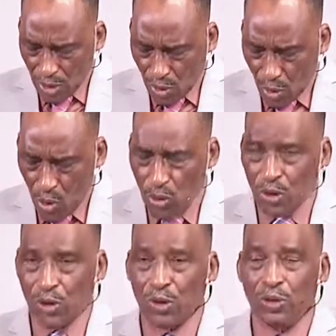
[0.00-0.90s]

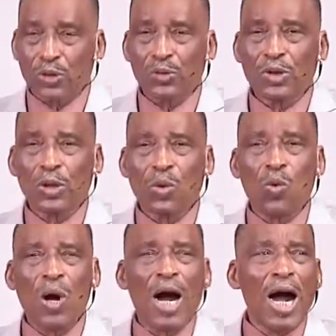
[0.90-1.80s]
those
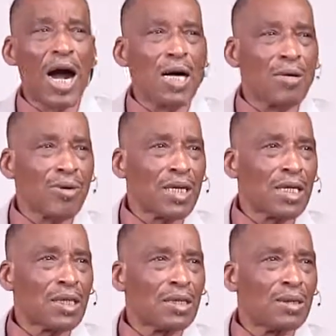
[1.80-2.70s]
who are
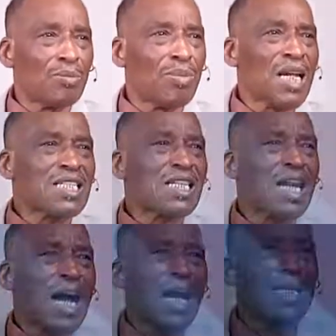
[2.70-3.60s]
hungry, blessed
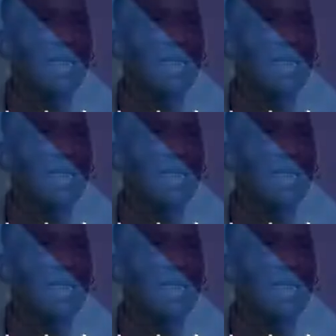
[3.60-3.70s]
are